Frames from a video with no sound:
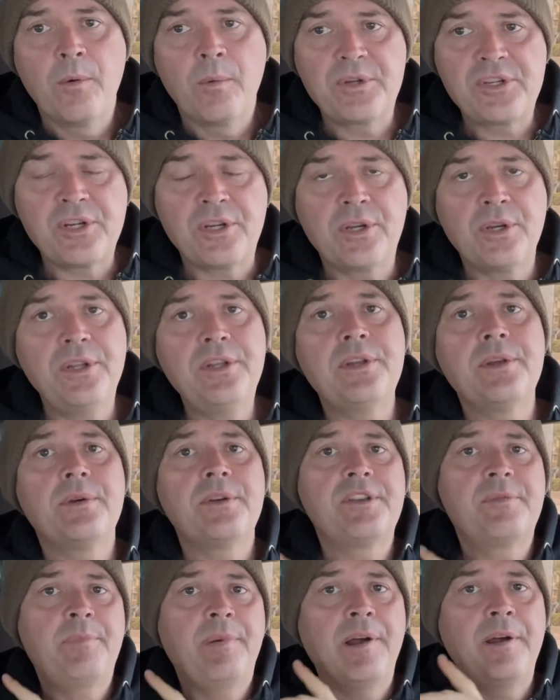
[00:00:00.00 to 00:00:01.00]
what you could
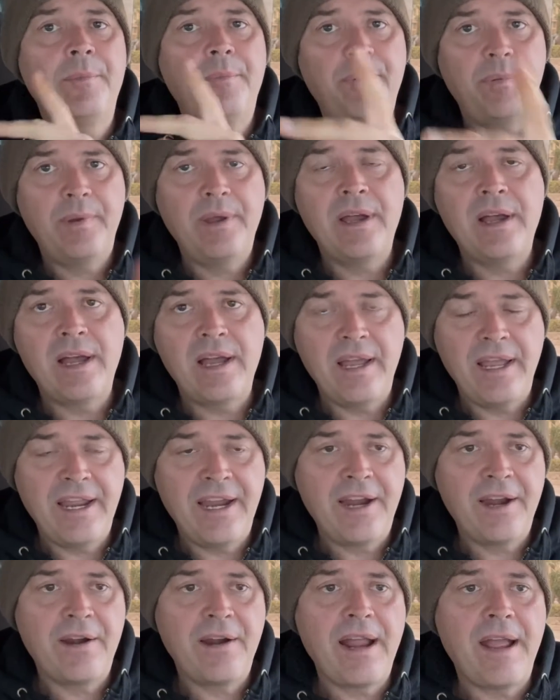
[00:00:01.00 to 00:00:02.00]
do is pump
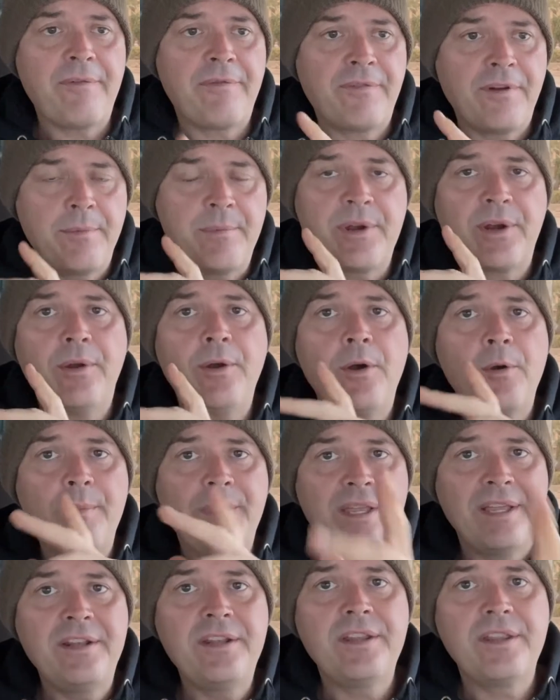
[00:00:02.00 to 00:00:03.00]
air from your
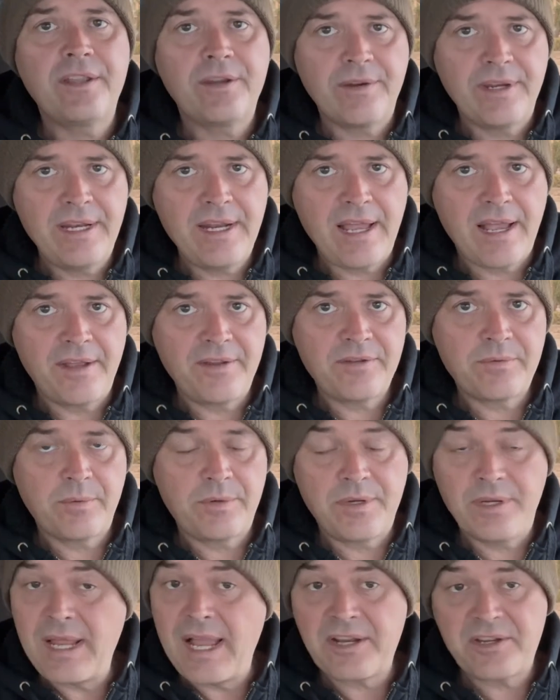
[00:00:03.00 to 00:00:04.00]
home into the greenhouse,
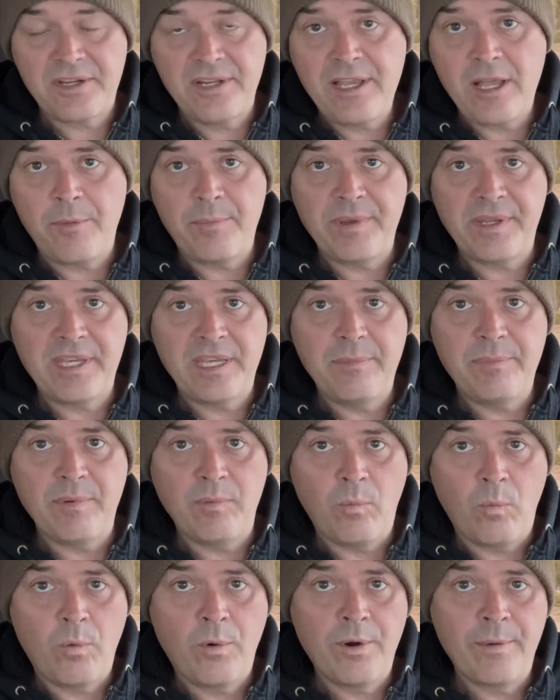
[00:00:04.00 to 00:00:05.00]
which would actually help it keep
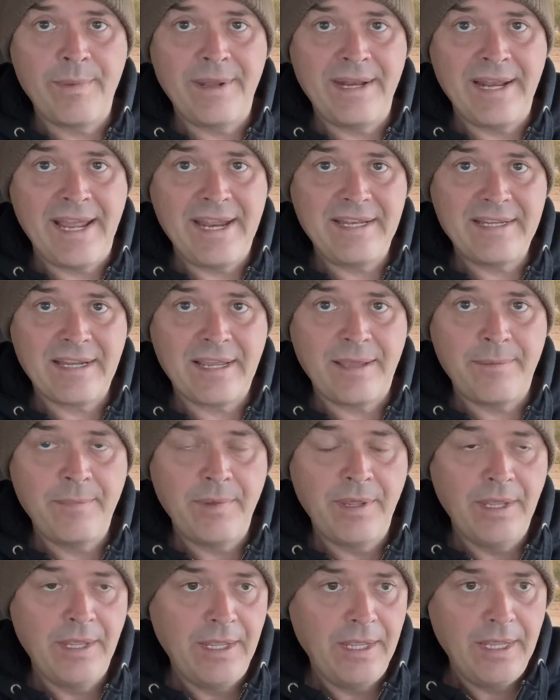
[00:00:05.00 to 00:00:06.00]
it warm at nighttime.